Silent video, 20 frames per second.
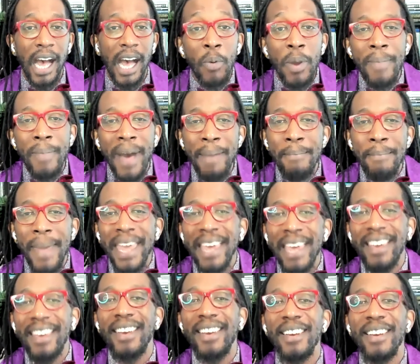How we might
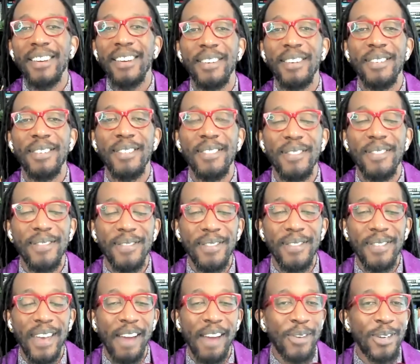make
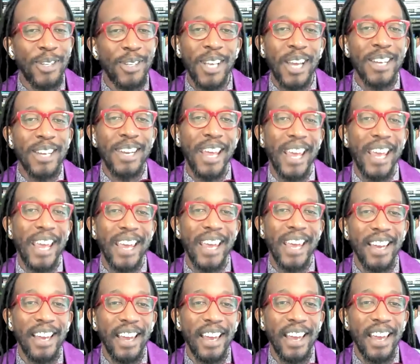every Sunday
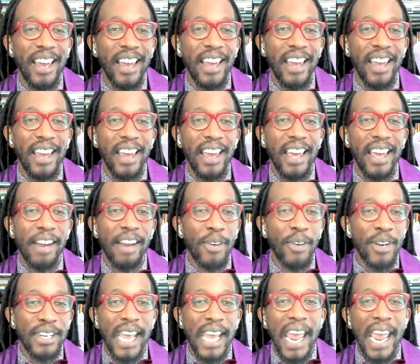and
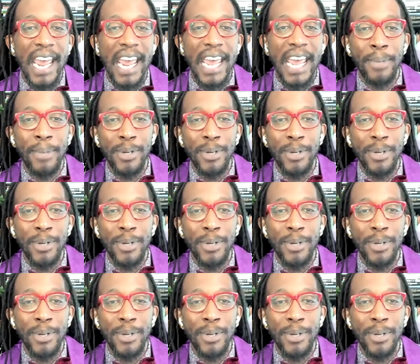every day